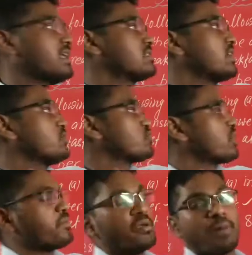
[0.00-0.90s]
is the use
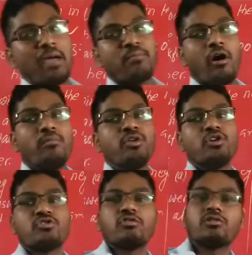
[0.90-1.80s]
of B5 form,
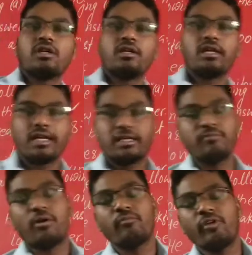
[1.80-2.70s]
so the negative
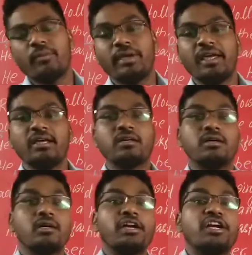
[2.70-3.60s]
form will
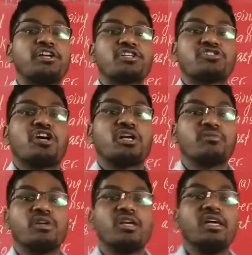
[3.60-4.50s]
be he does not
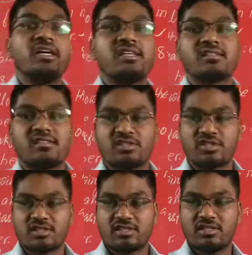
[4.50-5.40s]
bully his
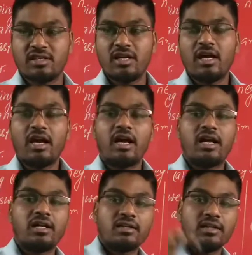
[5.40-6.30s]
sisters,
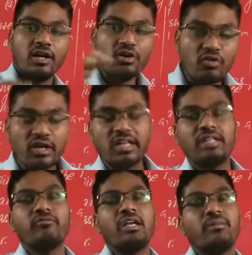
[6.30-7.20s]
and
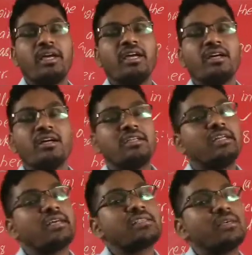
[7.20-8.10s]
interrogative will be
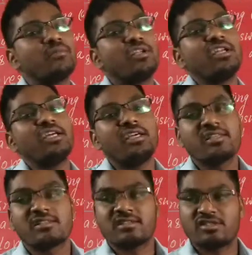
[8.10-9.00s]
does he bully
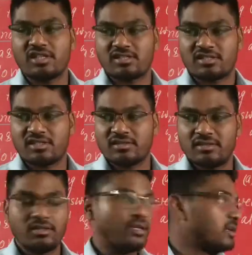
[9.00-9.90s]
his sisters.
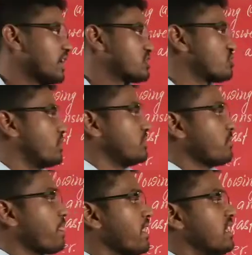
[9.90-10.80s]
Next one,
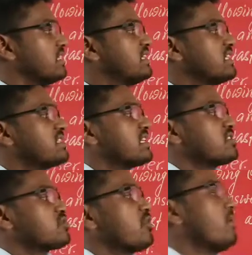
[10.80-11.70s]
this
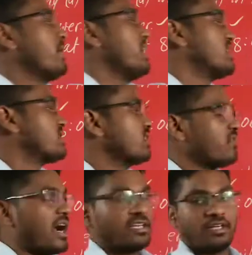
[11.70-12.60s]
stove hits the
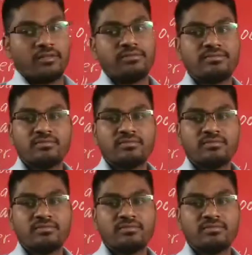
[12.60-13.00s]
water.